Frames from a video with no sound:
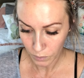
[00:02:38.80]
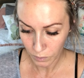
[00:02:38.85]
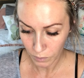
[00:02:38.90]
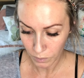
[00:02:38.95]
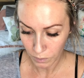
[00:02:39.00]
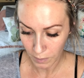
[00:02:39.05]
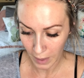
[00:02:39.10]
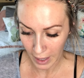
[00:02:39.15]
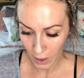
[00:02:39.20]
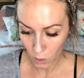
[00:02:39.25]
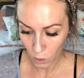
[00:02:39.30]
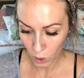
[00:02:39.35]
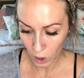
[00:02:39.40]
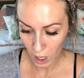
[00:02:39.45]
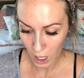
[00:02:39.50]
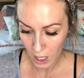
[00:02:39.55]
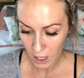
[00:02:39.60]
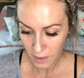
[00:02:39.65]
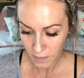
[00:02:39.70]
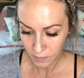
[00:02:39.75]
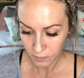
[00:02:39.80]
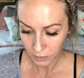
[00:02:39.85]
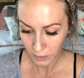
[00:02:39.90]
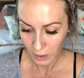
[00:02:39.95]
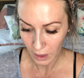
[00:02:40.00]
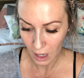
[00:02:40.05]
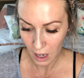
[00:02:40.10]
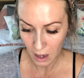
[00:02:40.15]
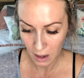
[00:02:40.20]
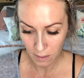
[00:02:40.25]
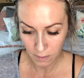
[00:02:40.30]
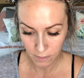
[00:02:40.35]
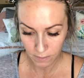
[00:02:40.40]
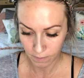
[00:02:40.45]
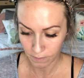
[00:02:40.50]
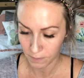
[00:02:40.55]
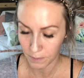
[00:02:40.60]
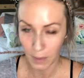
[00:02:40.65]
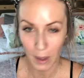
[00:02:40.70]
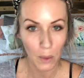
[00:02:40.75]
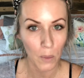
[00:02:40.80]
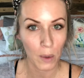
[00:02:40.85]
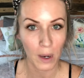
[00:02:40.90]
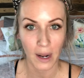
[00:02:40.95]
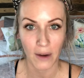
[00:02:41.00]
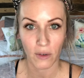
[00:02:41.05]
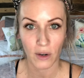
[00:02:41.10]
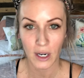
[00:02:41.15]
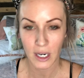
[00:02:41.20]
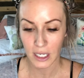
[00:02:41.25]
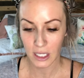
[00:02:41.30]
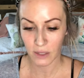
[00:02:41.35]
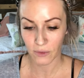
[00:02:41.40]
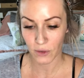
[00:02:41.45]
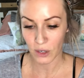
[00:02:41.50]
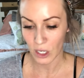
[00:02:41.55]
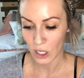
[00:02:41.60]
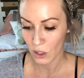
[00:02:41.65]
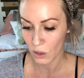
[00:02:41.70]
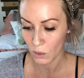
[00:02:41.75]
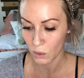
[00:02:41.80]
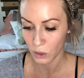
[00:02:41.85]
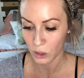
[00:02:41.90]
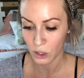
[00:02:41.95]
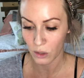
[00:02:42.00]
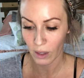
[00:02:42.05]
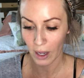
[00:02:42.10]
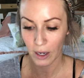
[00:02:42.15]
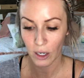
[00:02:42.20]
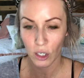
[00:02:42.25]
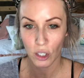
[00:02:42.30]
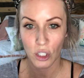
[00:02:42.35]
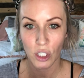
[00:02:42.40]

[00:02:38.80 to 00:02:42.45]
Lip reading: my Aura, but whatever it is for you, we'll do that.